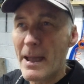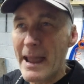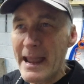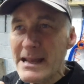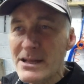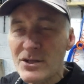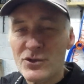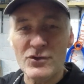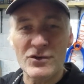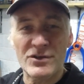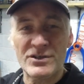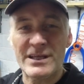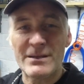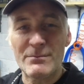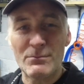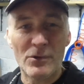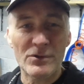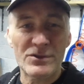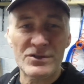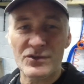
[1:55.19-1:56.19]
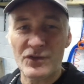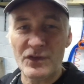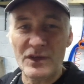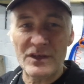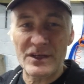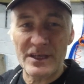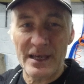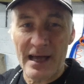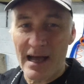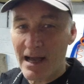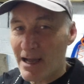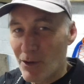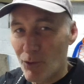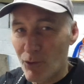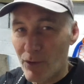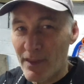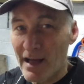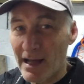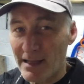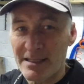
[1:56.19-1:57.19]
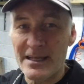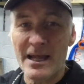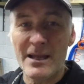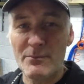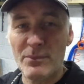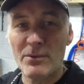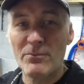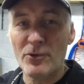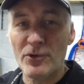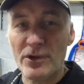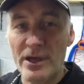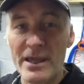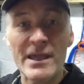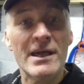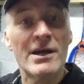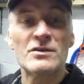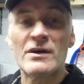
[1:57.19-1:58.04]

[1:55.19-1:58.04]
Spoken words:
interesting mods to this car with that type of money,